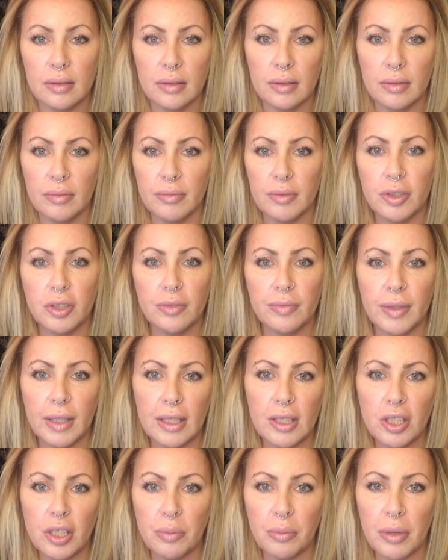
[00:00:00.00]

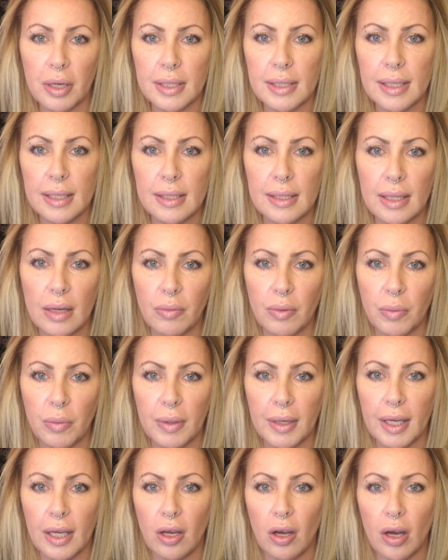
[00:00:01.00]
rejuvenation process that we're
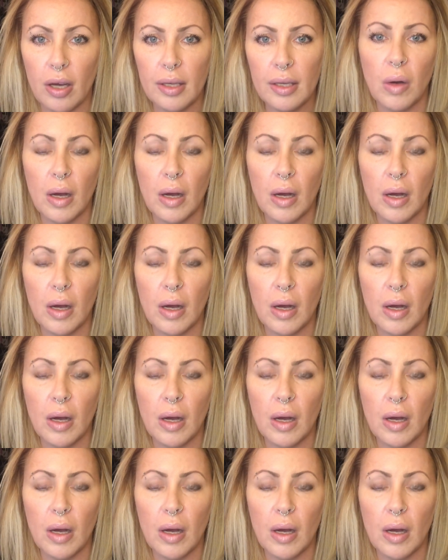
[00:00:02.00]
working on.